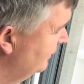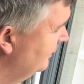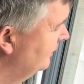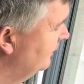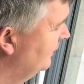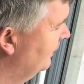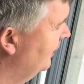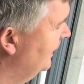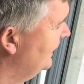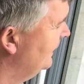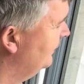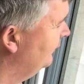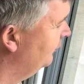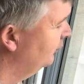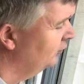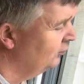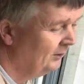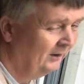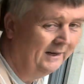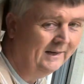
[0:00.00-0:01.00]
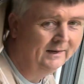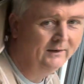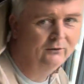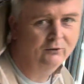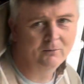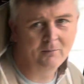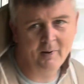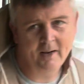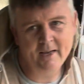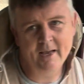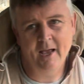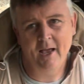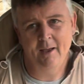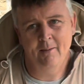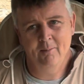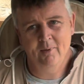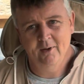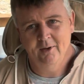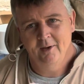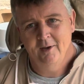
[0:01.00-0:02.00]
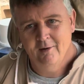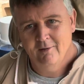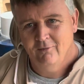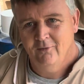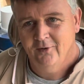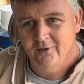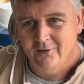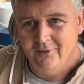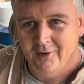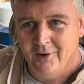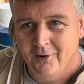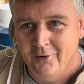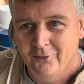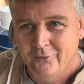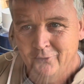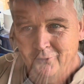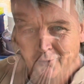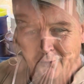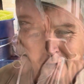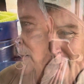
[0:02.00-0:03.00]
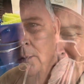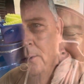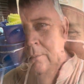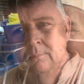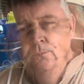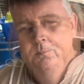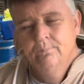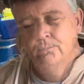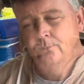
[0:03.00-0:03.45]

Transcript: like to lead to mayhem in here if I didn't close the doors properly.